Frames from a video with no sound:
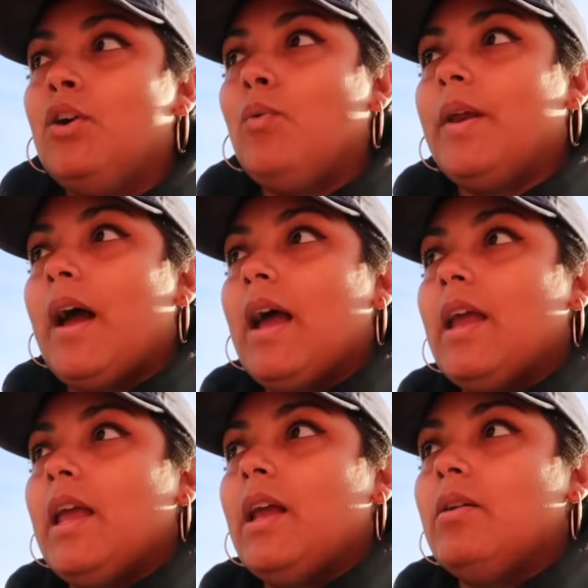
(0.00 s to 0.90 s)
when
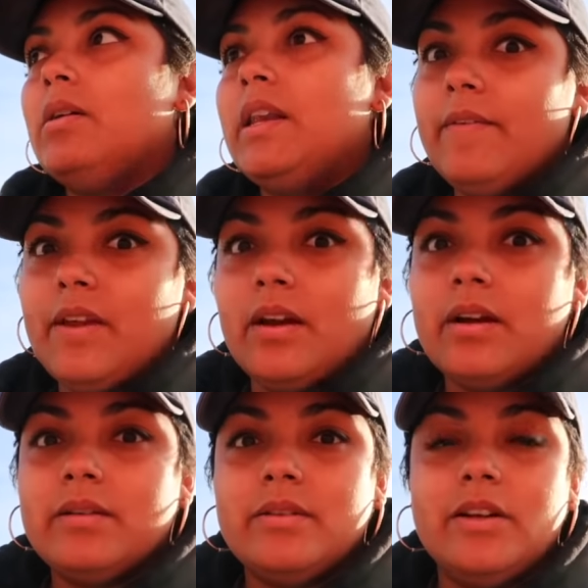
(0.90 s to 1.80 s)
I lived here,
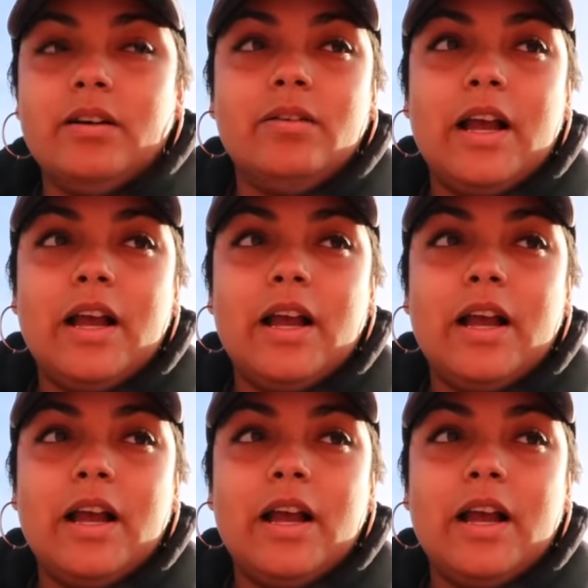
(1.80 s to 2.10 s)
you know.